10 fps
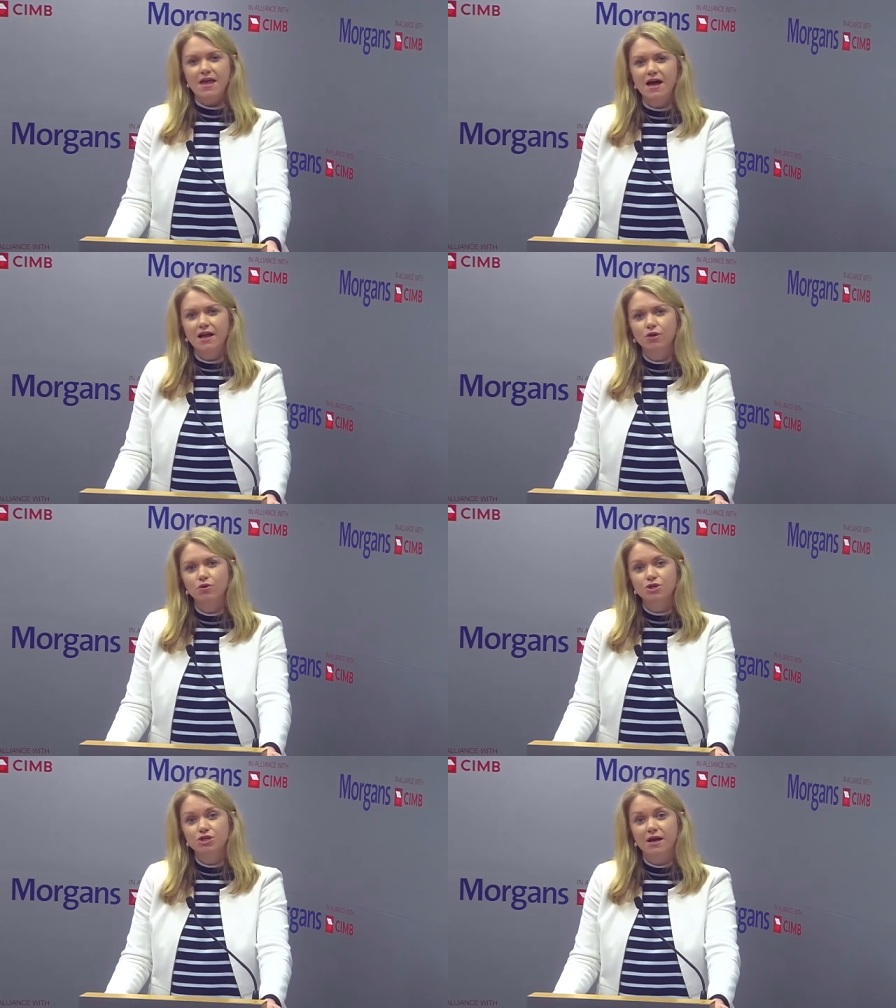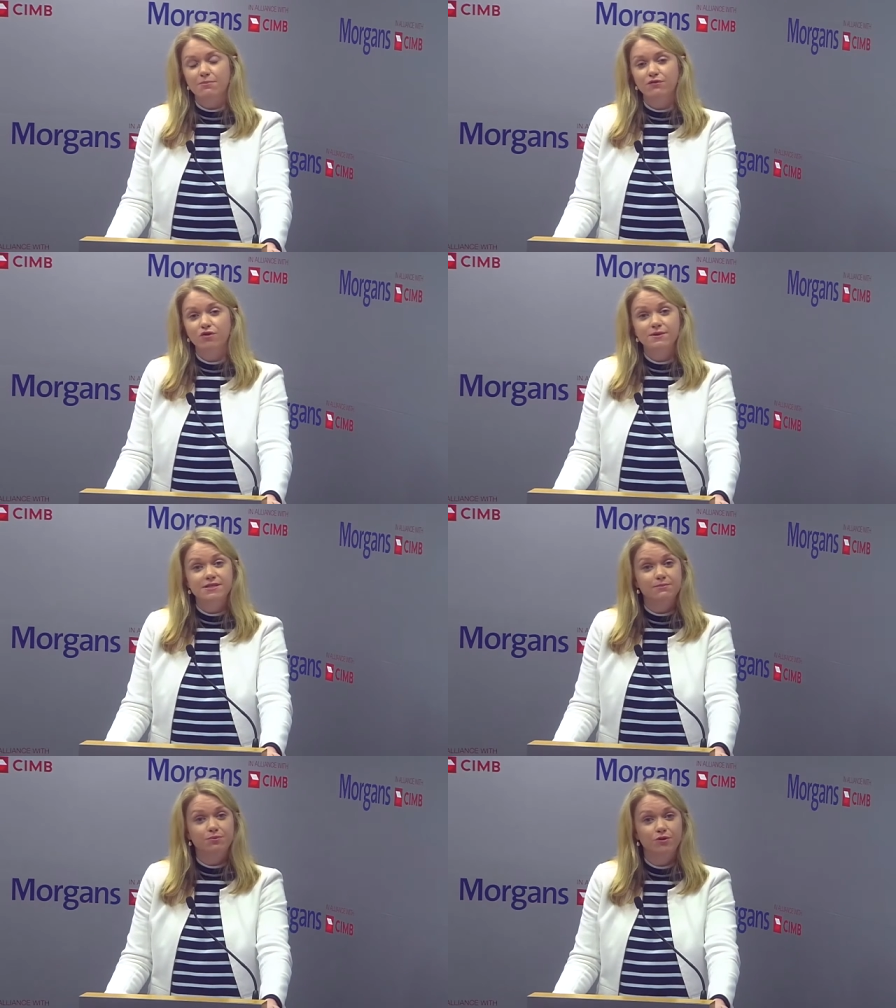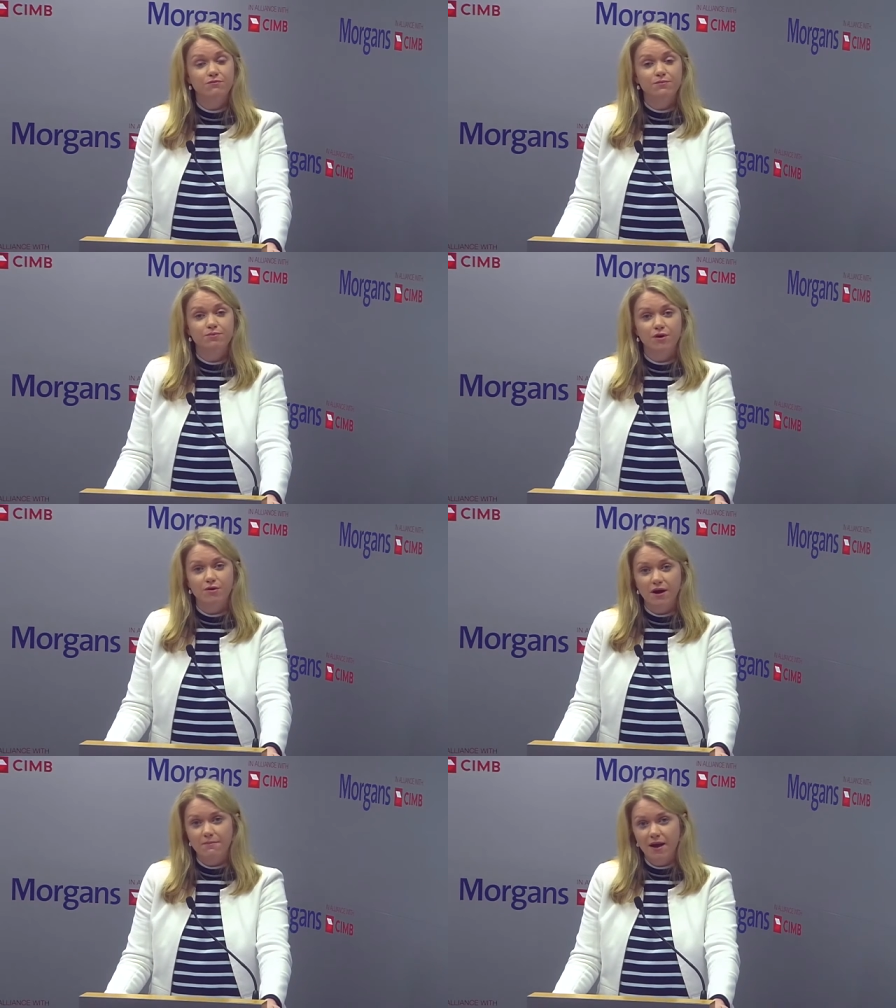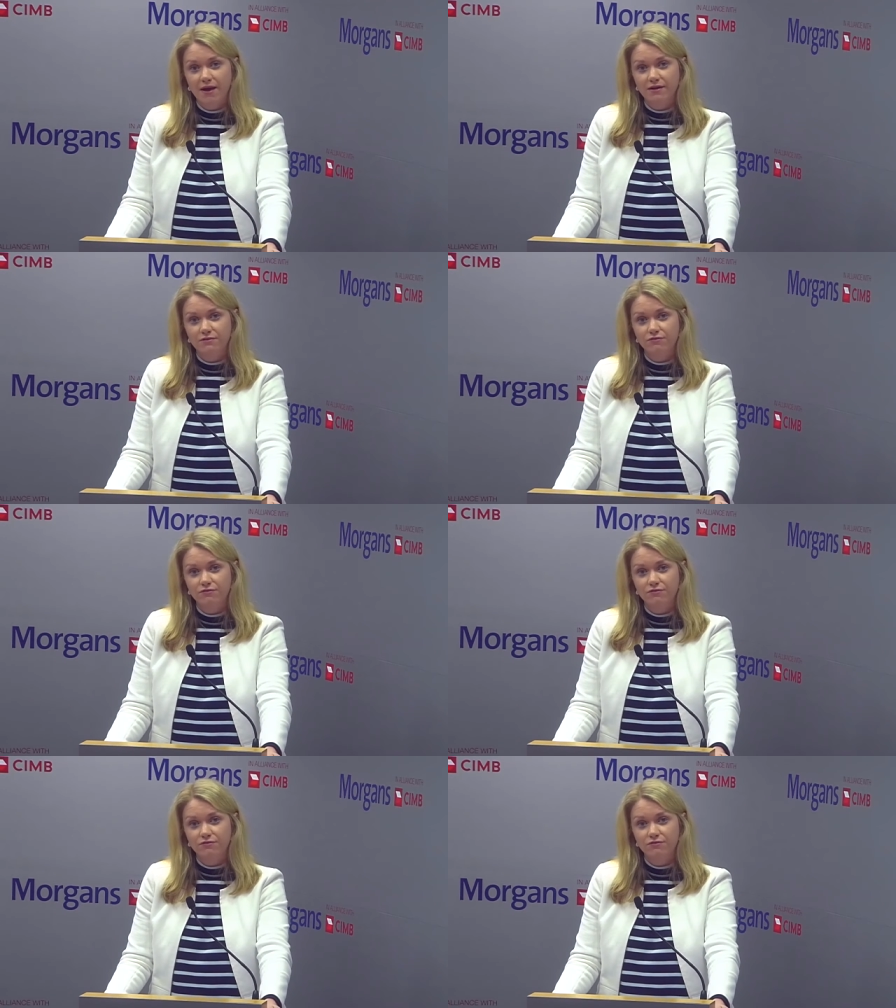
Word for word: uh, launched a performance improvement program back in